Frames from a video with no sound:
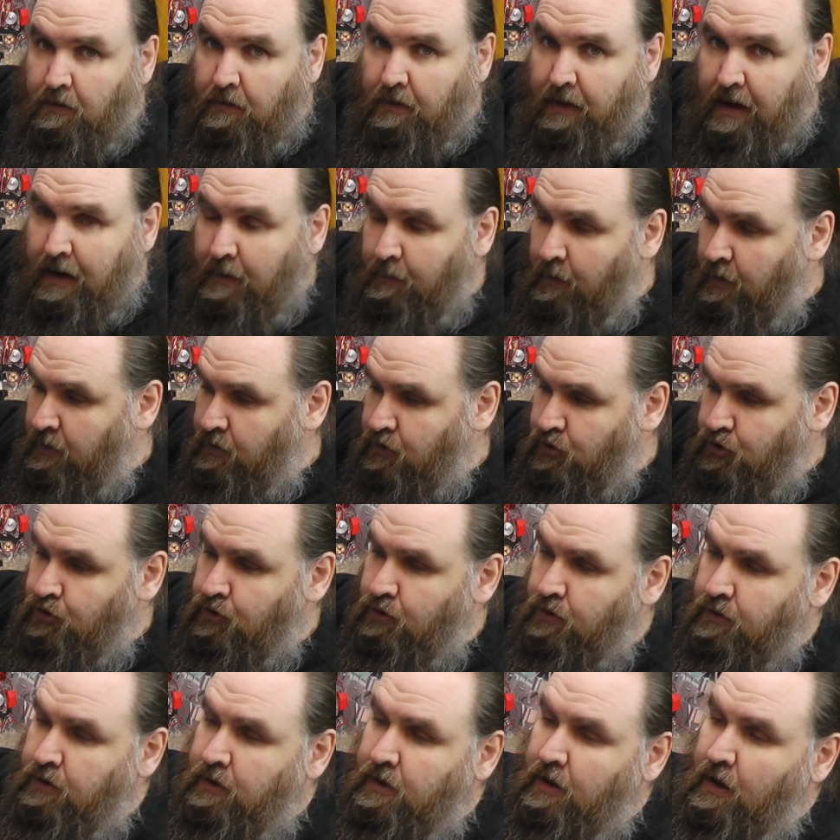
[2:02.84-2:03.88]
that one
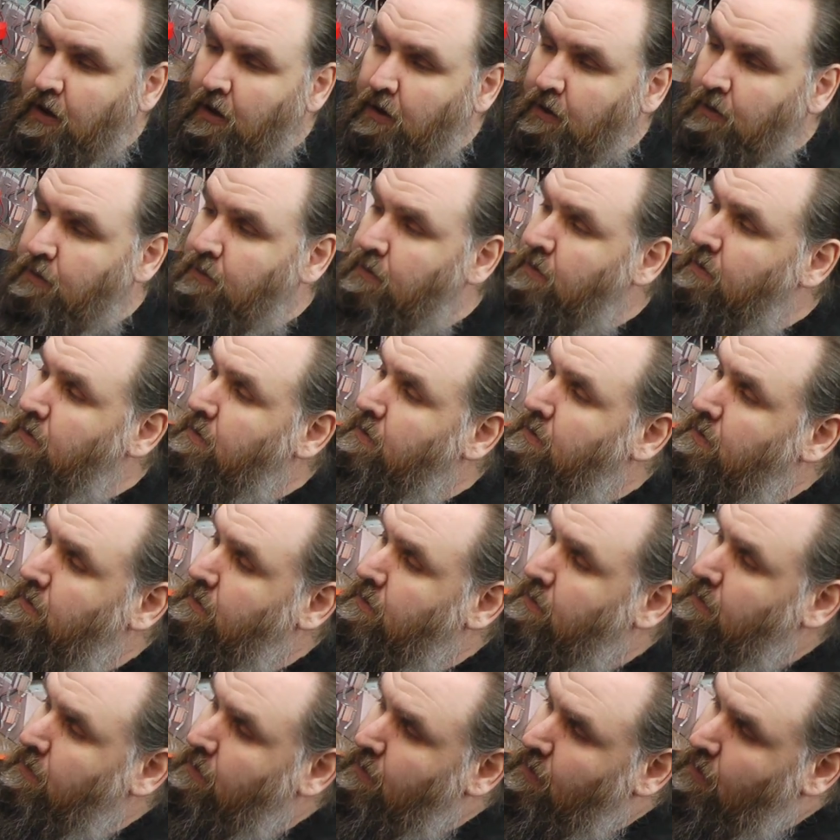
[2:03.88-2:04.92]
should go
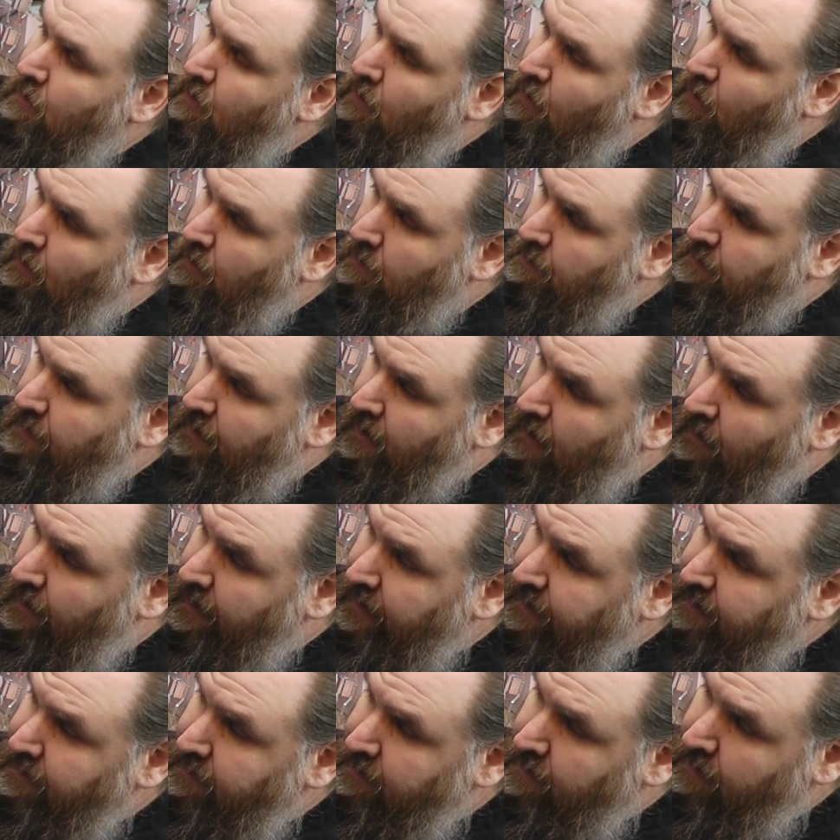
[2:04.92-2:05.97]
on
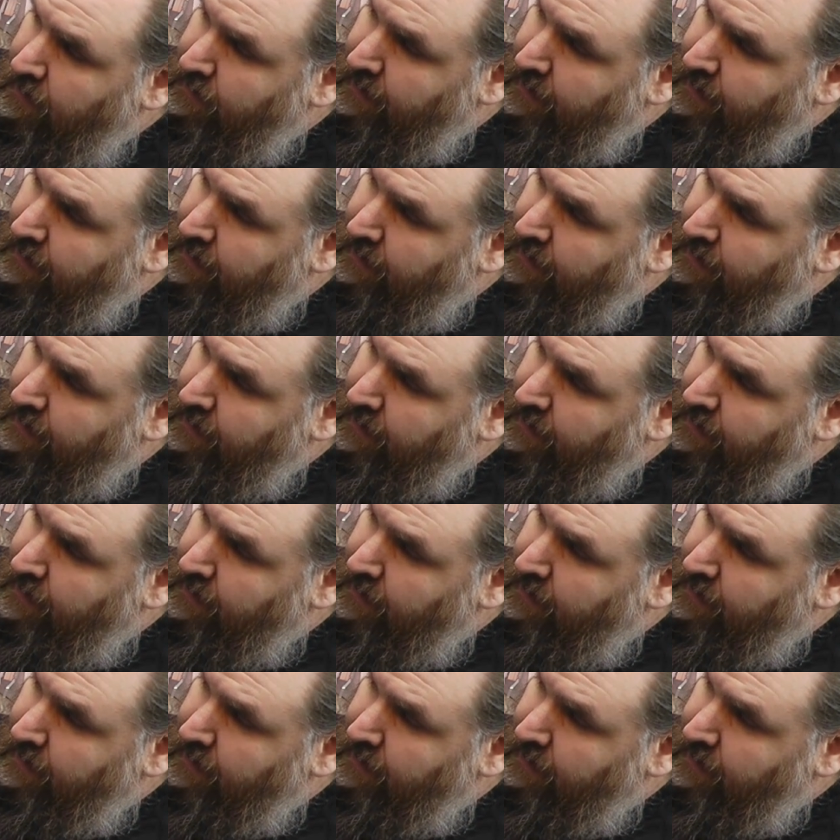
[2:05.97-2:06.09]
behind